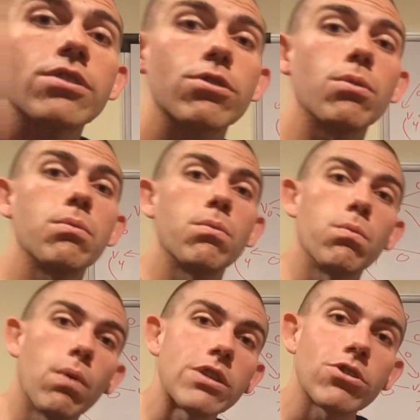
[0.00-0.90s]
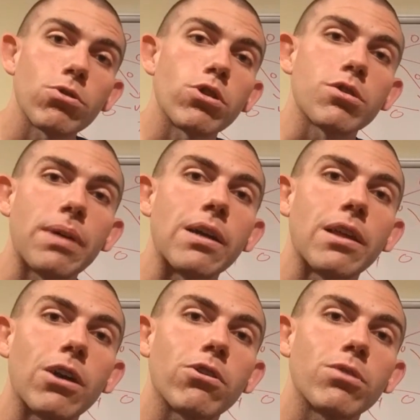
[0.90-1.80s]
So what shortest path
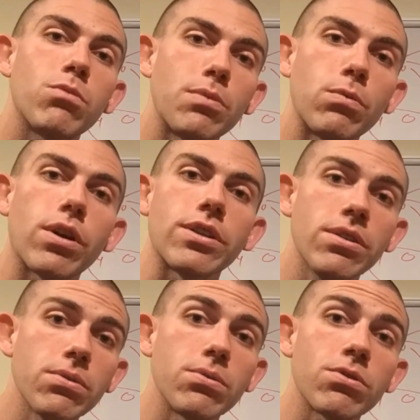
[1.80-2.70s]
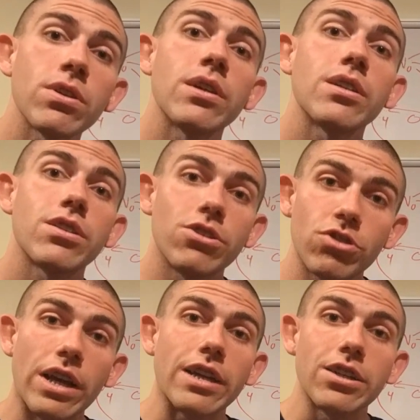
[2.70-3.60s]
algorithm would we want to use to
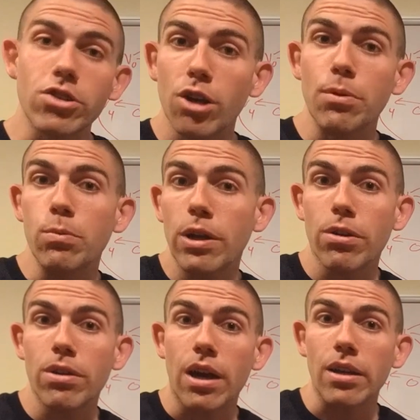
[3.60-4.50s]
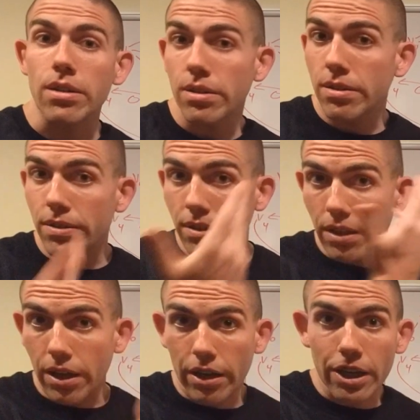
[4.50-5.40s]
check and determine whether or not
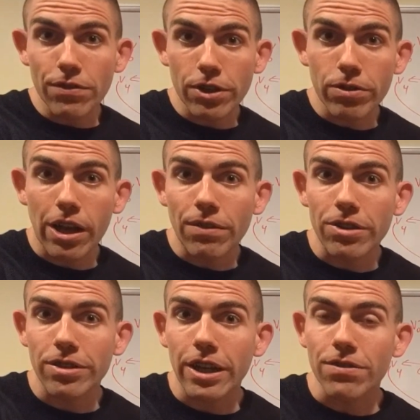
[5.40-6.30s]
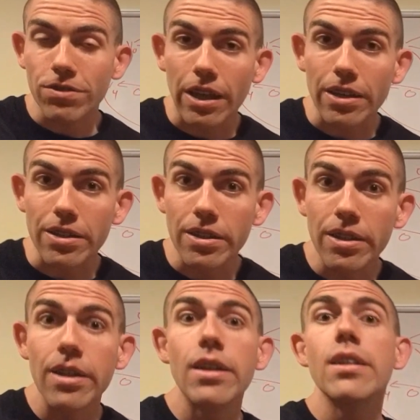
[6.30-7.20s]
a given graph has a negative cycle?
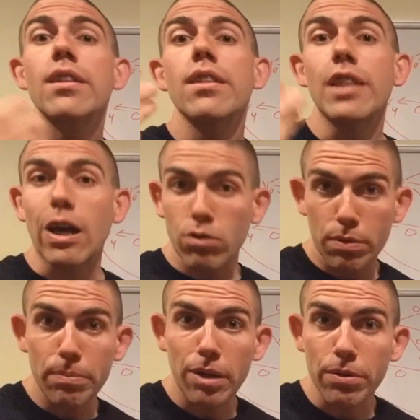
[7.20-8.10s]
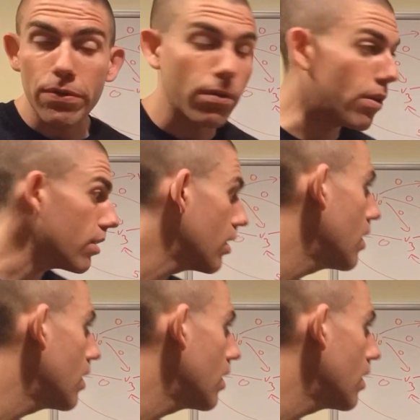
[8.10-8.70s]
That would be Bellman-Ford.